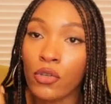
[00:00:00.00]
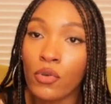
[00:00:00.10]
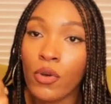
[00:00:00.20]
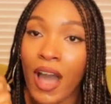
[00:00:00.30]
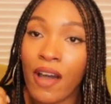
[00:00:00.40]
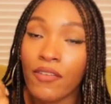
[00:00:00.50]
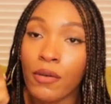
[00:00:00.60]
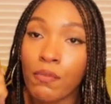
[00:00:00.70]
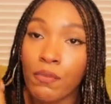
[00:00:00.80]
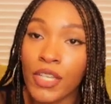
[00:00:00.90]
you have
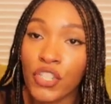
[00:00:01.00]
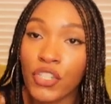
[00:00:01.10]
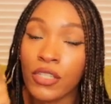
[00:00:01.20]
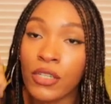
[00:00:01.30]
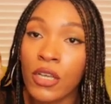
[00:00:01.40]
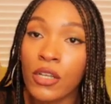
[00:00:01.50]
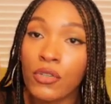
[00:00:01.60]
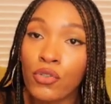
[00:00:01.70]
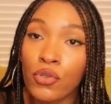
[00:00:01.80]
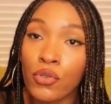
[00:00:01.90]
a mission
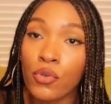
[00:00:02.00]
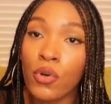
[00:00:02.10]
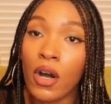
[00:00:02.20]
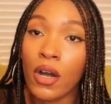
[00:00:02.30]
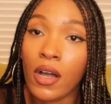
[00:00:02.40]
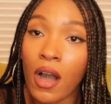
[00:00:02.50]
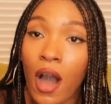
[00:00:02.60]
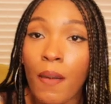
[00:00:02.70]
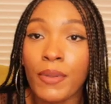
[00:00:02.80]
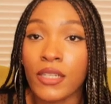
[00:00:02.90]
to
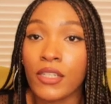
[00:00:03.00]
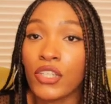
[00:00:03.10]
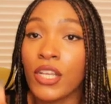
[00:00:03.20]
accomplish,